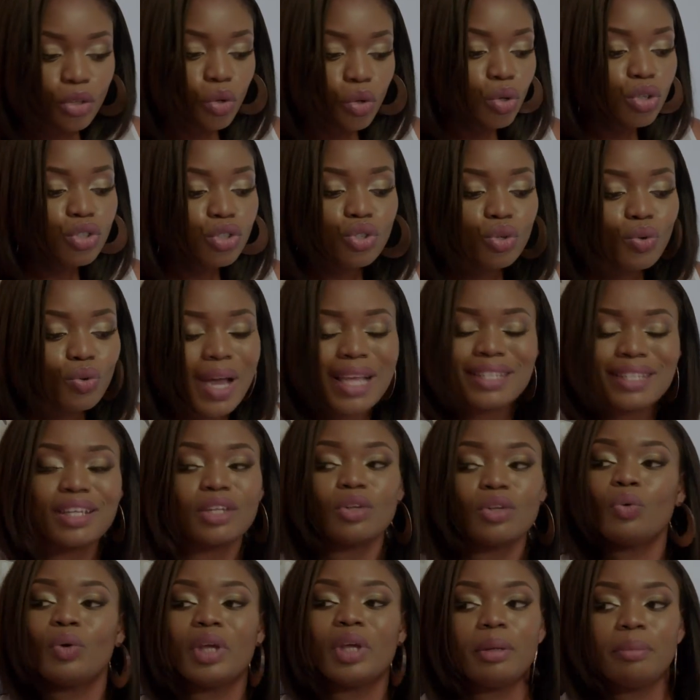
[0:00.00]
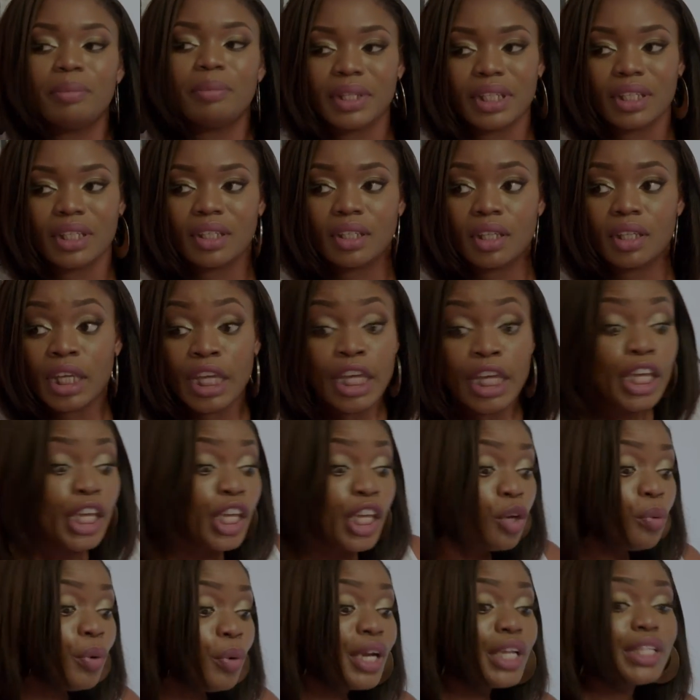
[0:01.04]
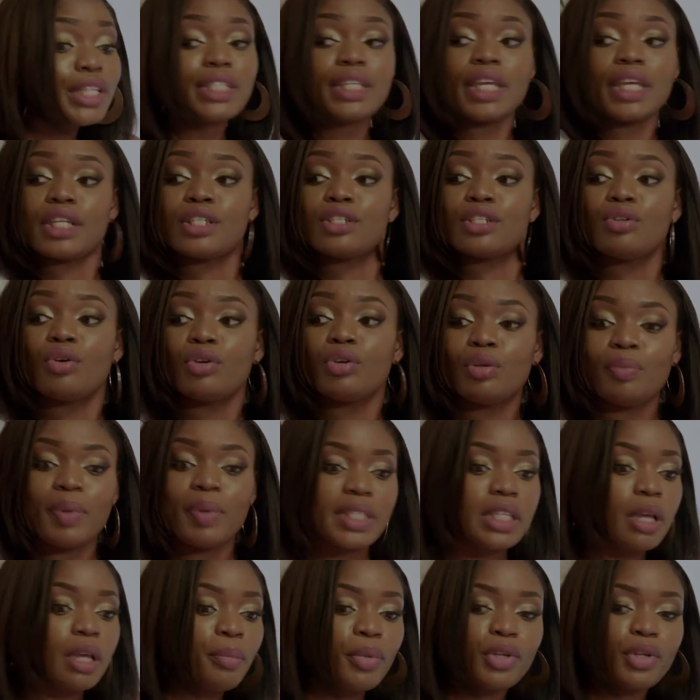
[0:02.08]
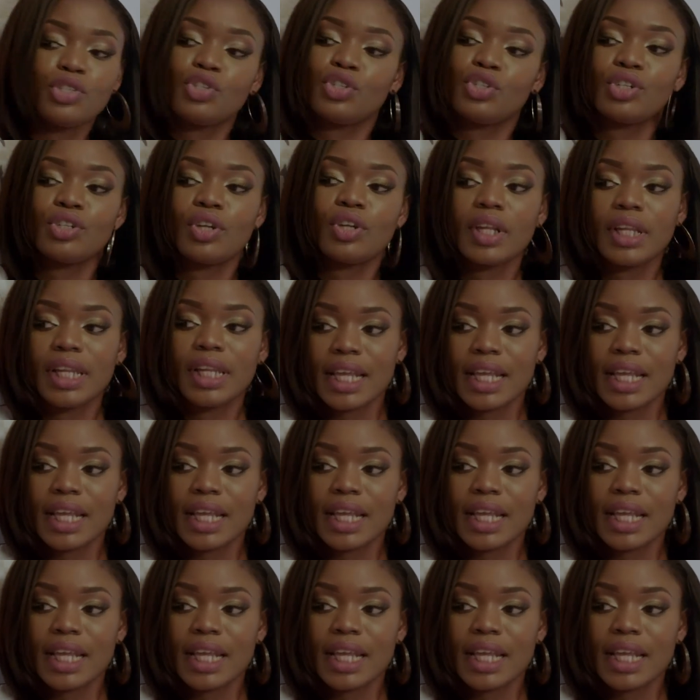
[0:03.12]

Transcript: knows you as an OAP. He wanted to get to know you better, but you did not